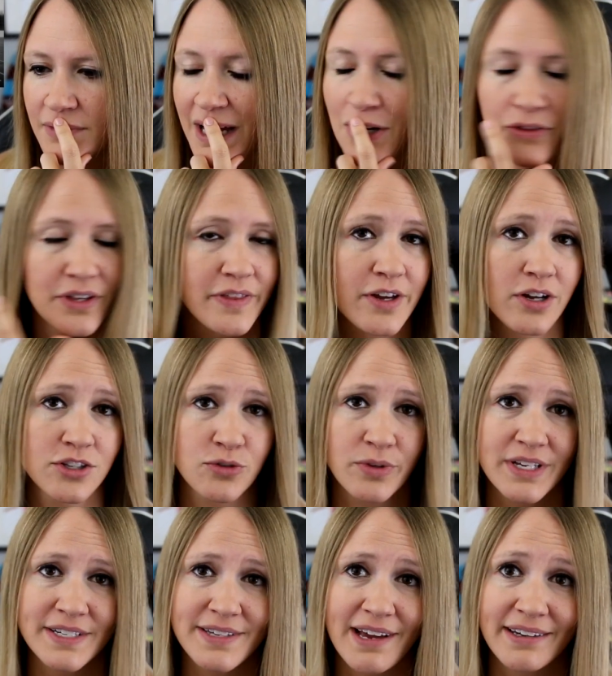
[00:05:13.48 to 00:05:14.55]
I don't think the odds are
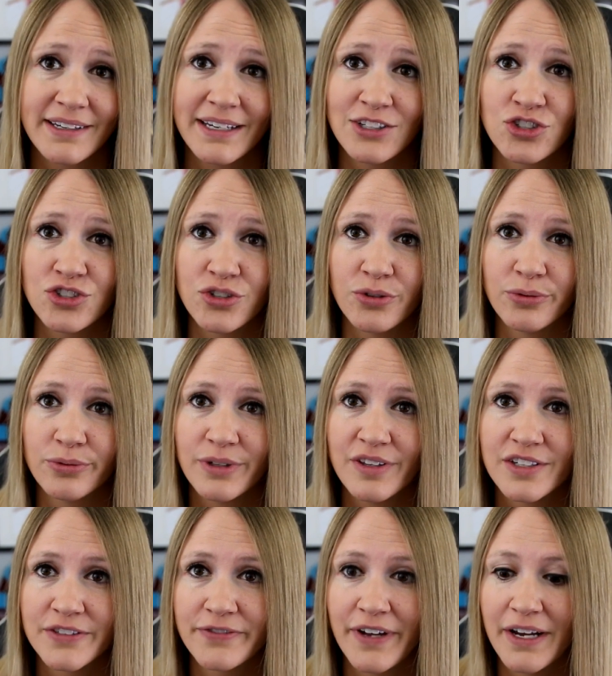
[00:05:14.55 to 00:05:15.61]
really stacked against you in
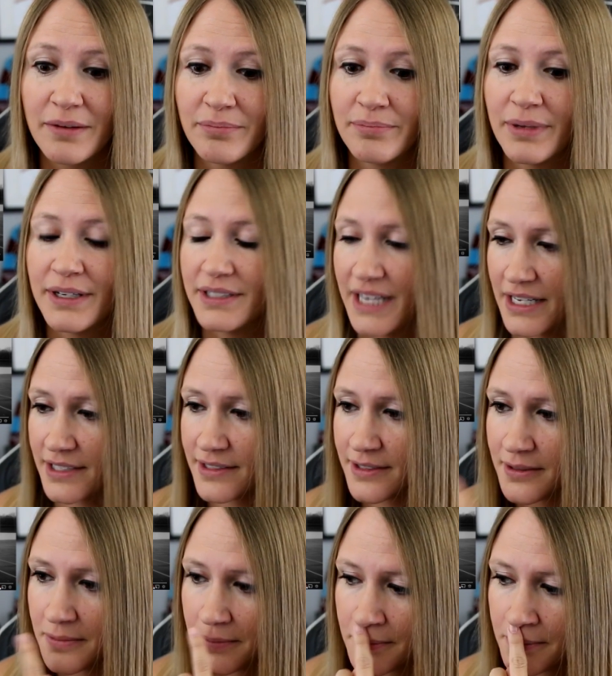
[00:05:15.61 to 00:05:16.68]
this fight, but yes.